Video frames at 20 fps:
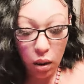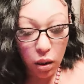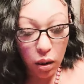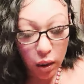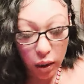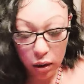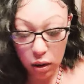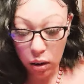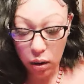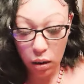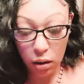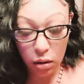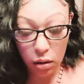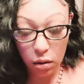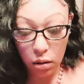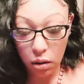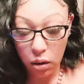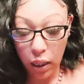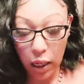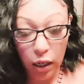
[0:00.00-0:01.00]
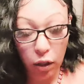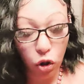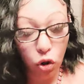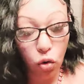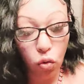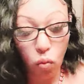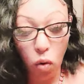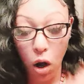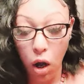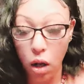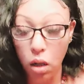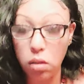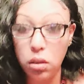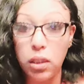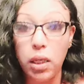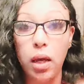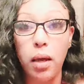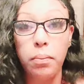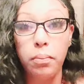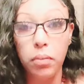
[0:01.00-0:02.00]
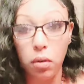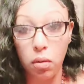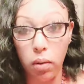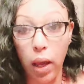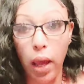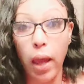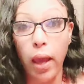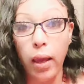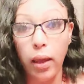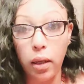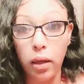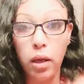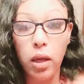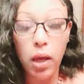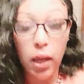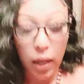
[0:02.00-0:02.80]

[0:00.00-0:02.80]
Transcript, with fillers: listen, they done threw walls up, okay?